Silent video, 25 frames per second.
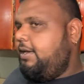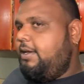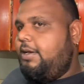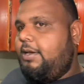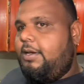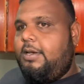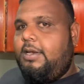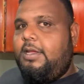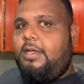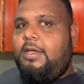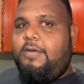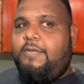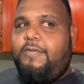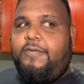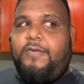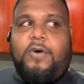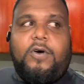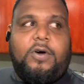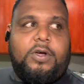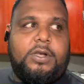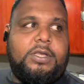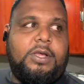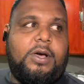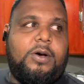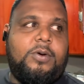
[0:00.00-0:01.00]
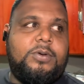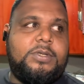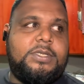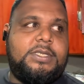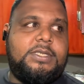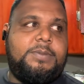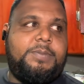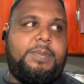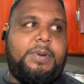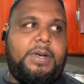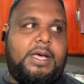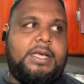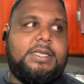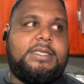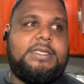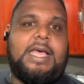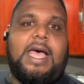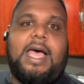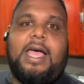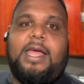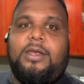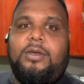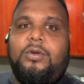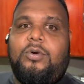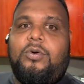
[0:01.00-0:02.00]
The, the 4,000 plus,
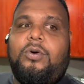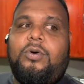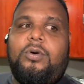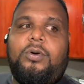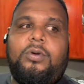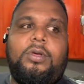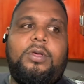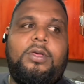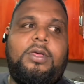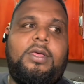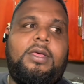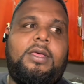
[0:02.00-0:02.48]
I know,